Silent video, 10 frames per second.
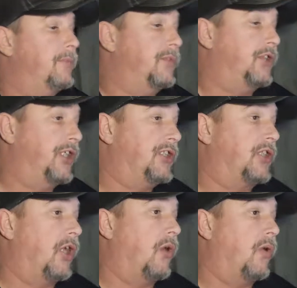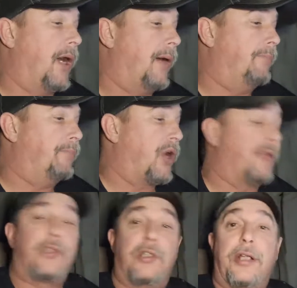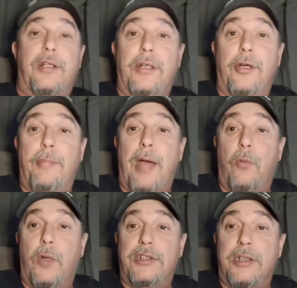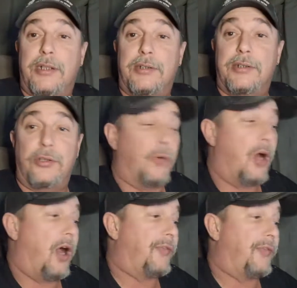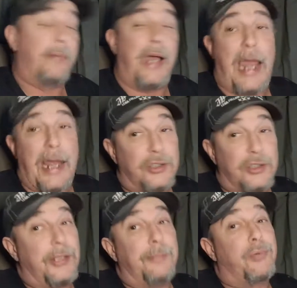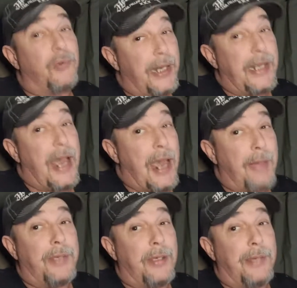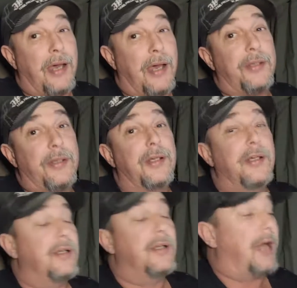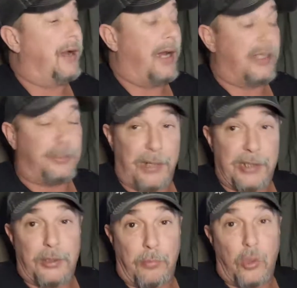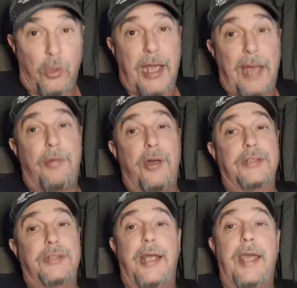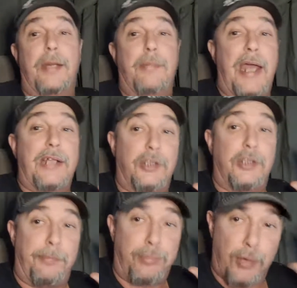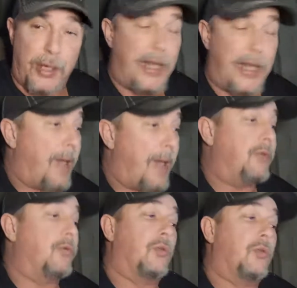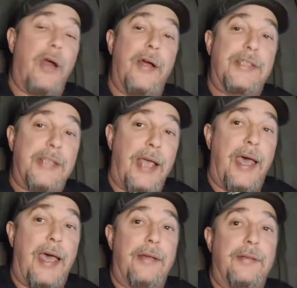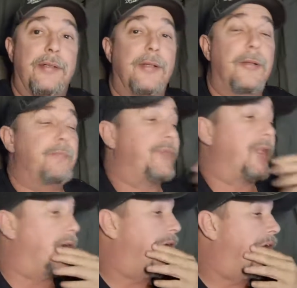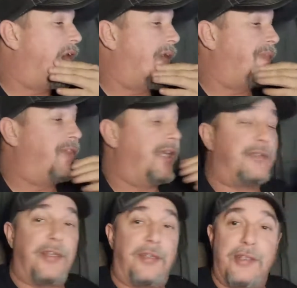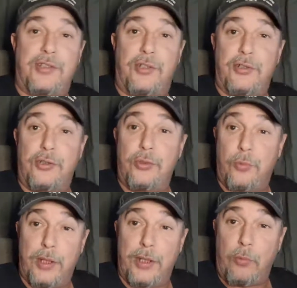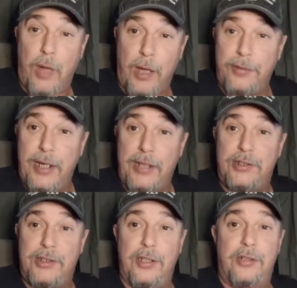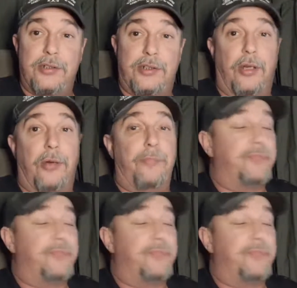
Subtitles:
just so I'm perfectly clear about what's in this new Roth. I'm actually pretty happy about. I spent some more time on it today, and I'm actually pretty happy with where it's at. I think that this could do really well next year, so